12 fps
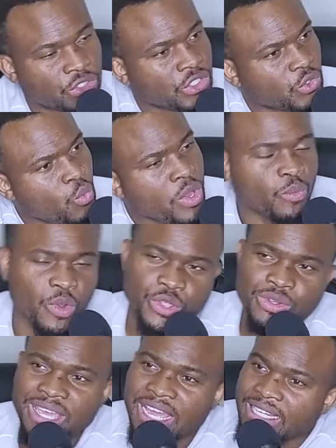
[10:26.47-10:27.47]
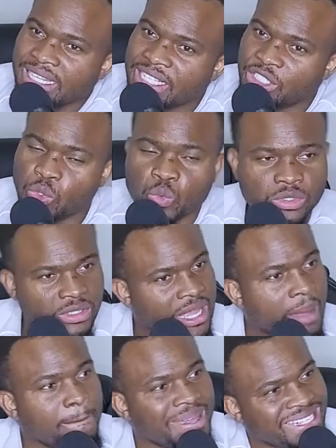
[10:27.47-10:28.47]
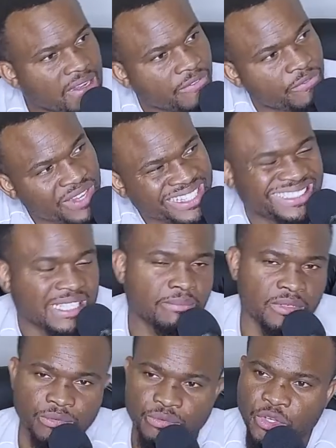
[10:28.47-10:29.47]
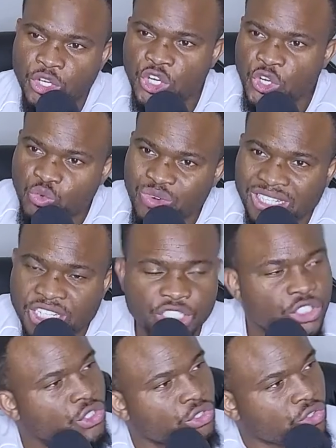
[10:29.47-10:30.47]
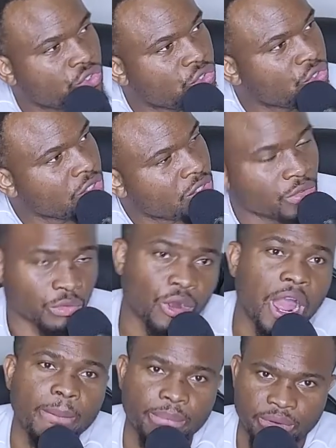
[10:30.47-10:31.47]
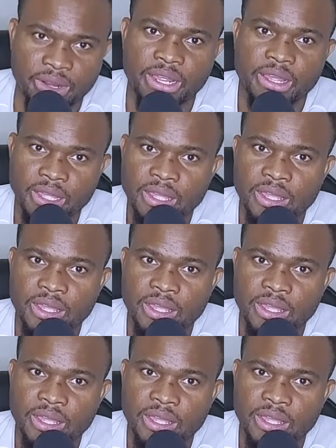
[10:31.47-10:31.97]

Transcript: Because when you get this, you will stop being a victim of religious robbery